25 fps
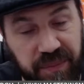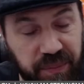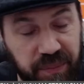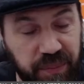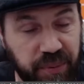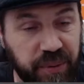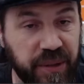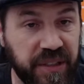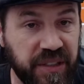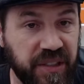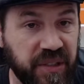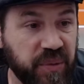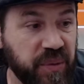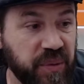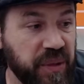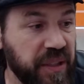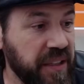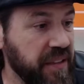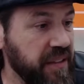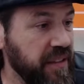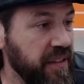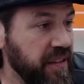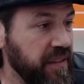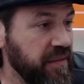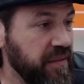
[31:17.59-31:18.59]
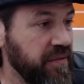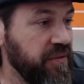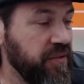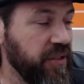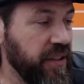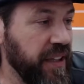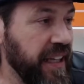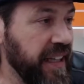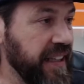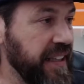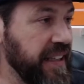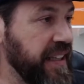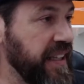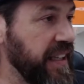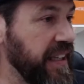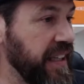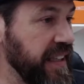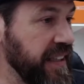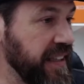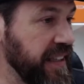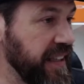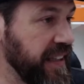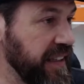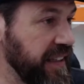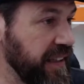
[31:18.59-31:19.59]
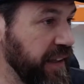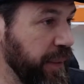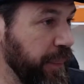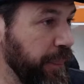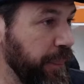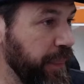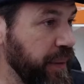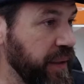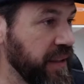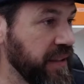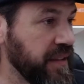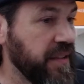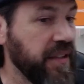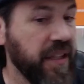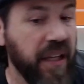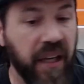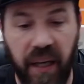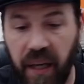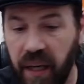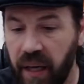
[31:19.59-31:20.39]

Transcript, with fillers: pretty sweet for that kit at 99 bucks.